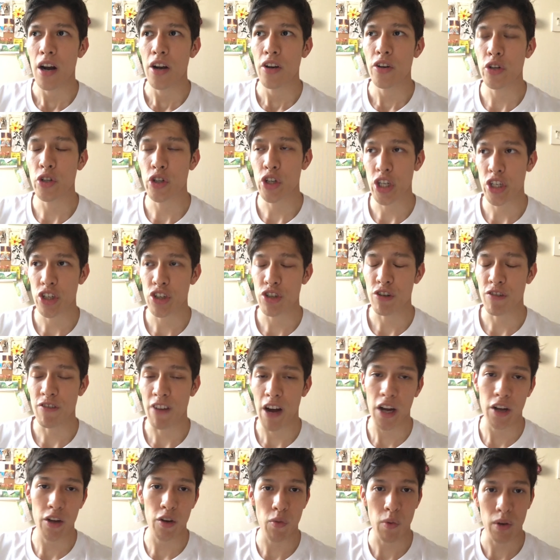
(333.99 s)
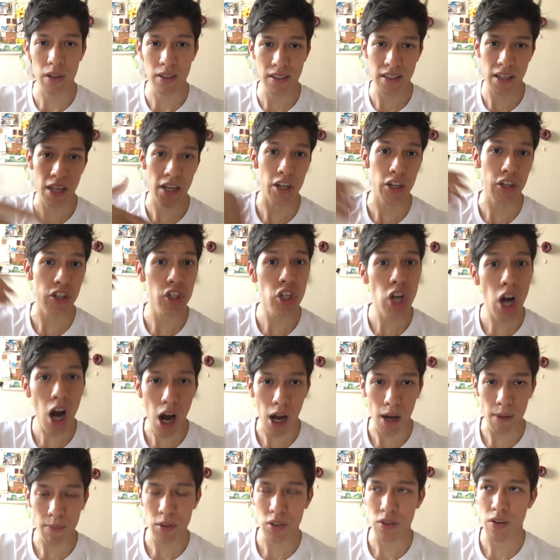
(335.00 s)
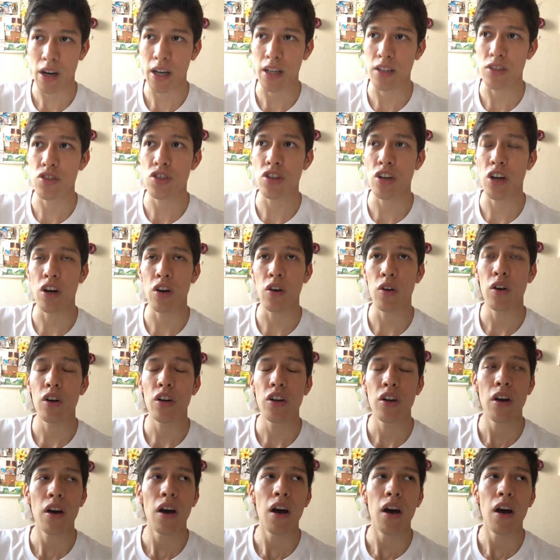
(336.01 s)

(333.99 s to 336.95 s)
nutritional value once they are chopped, right? So